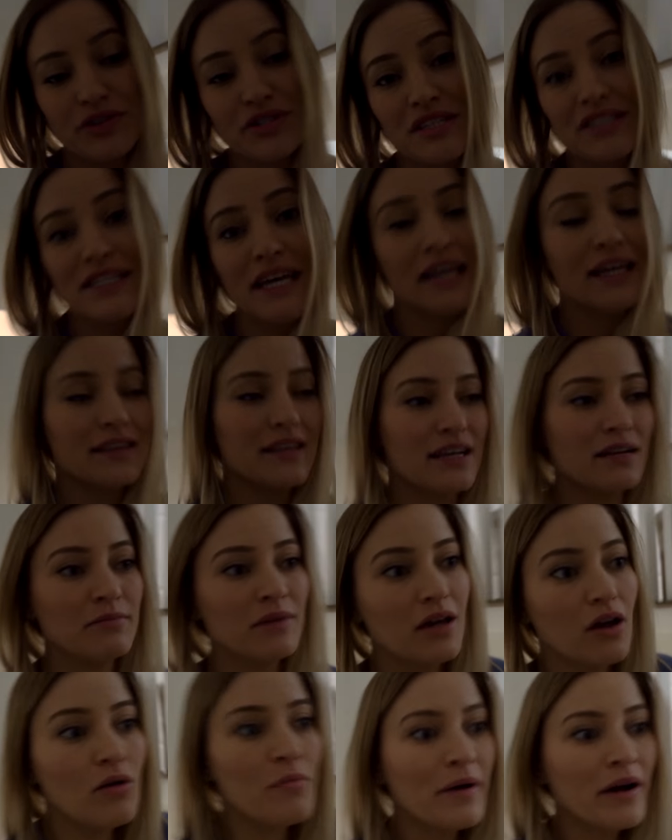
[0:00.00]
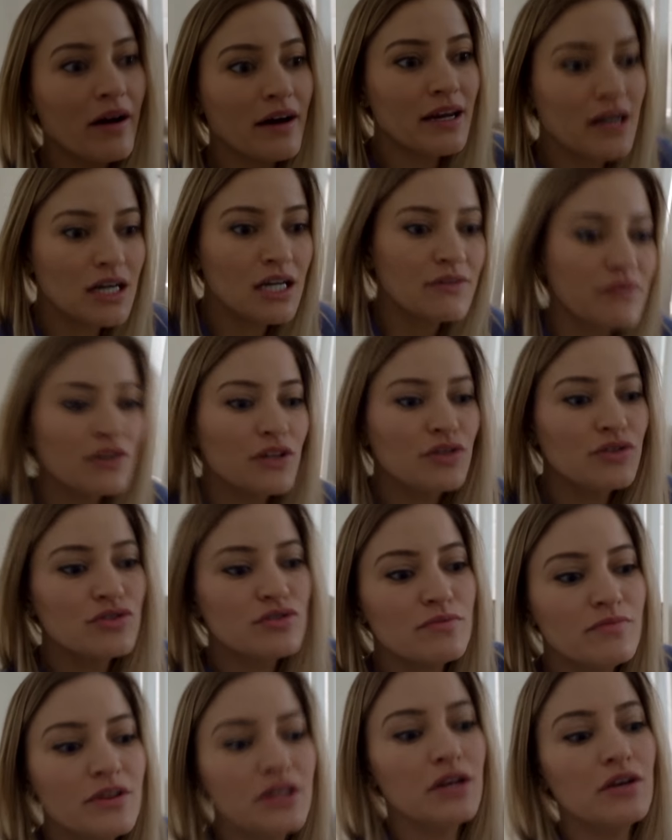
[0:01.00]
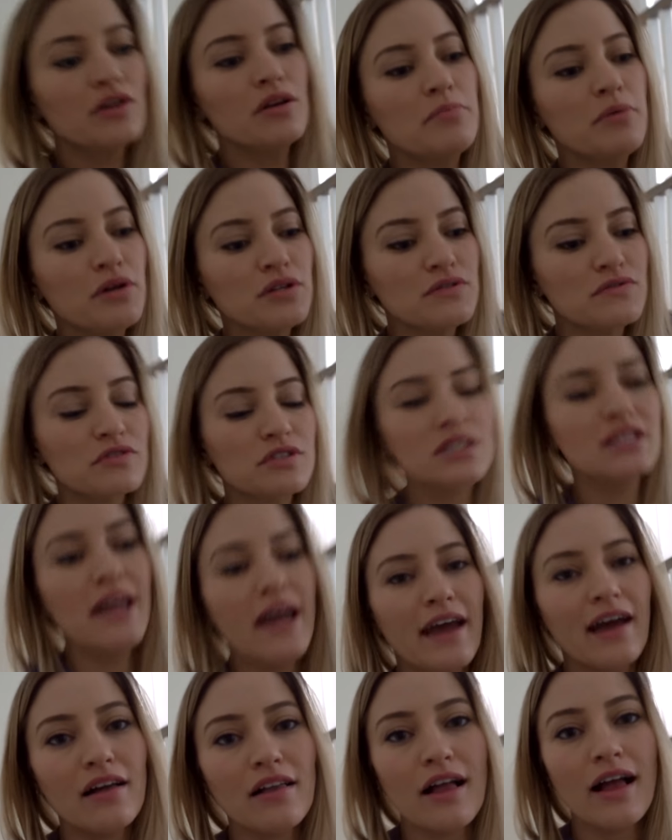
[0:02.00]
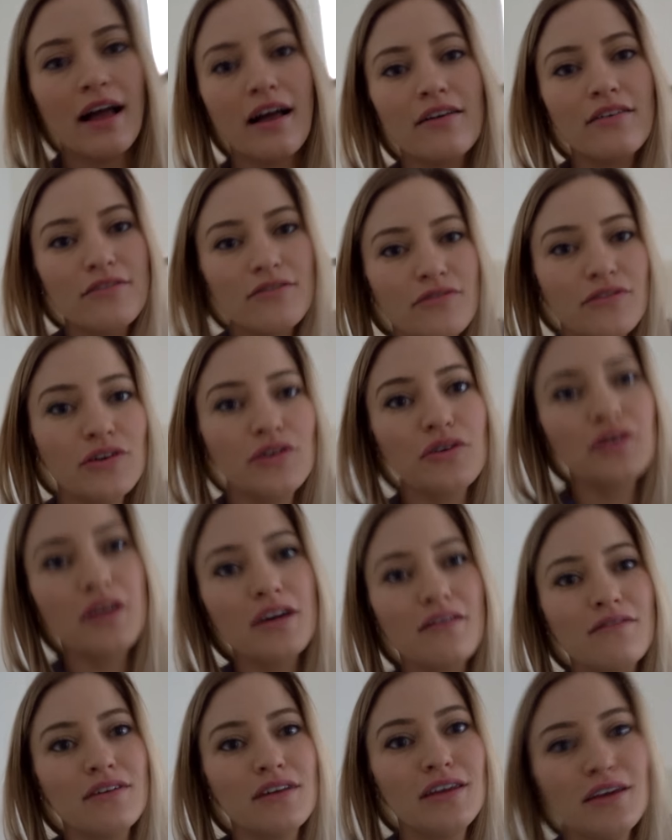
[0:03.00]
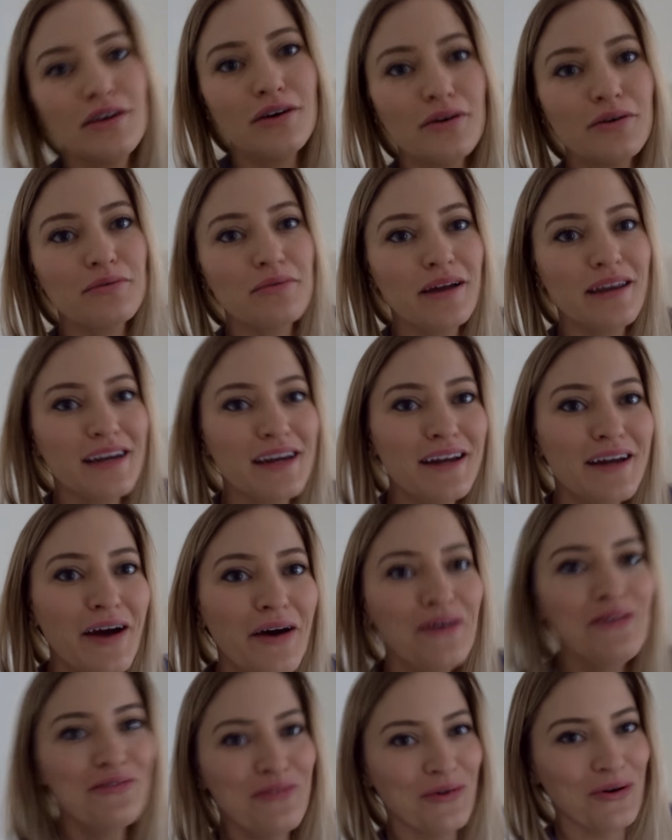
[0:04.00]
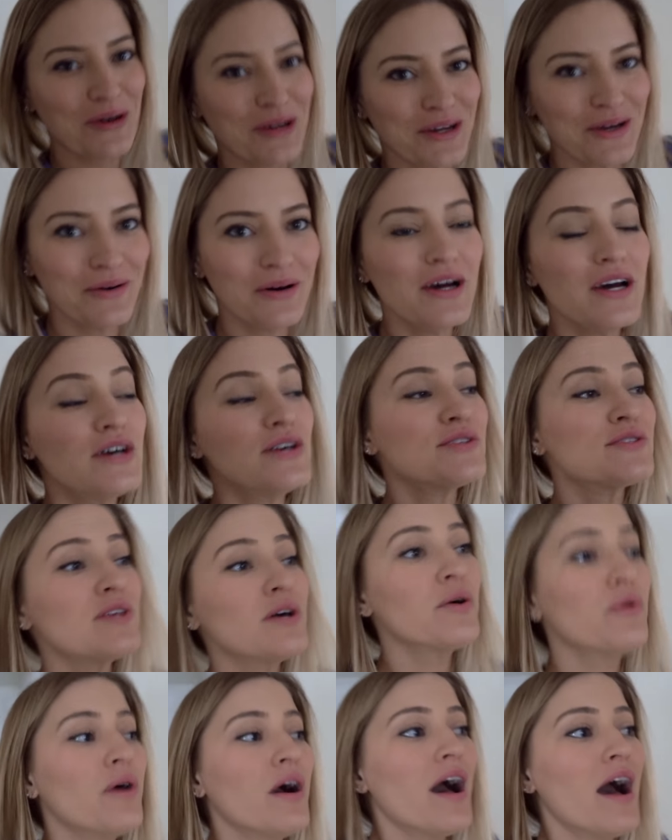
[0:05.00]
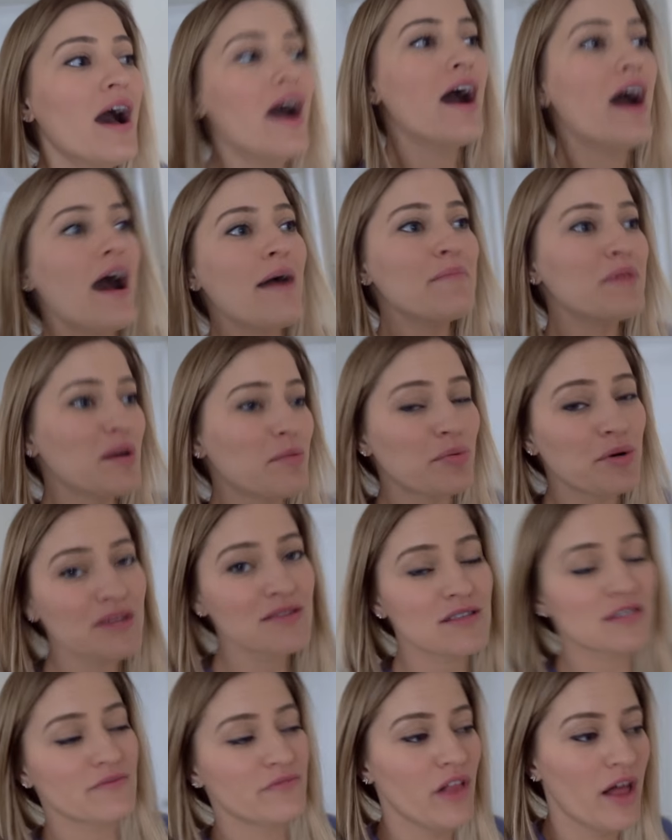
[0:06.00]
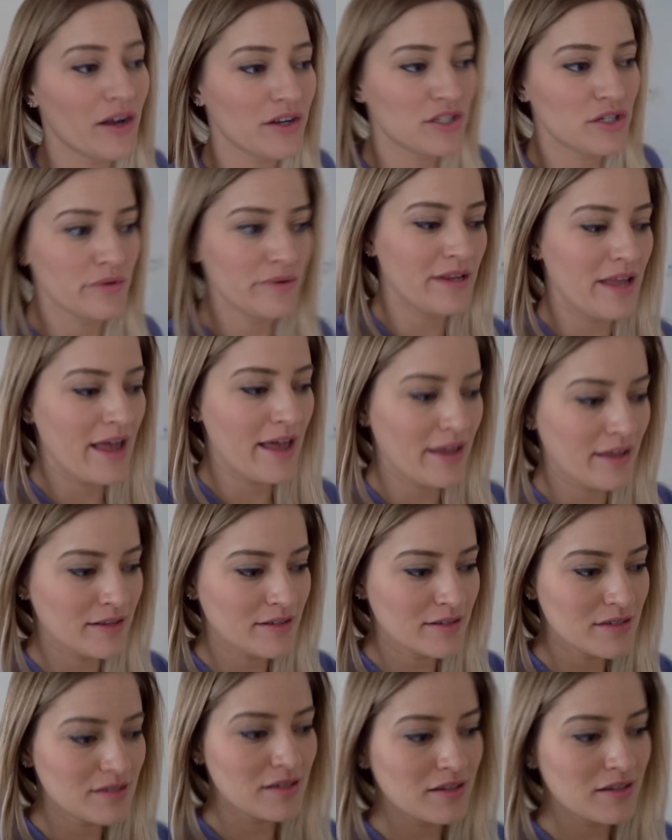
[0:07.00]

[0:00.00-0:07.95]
there's a day that I'm like, oh my god, I don't have a YouTube video to post for today, I'll have a cooking video ready to go for you. So I'm gonna bring this vlog to an end.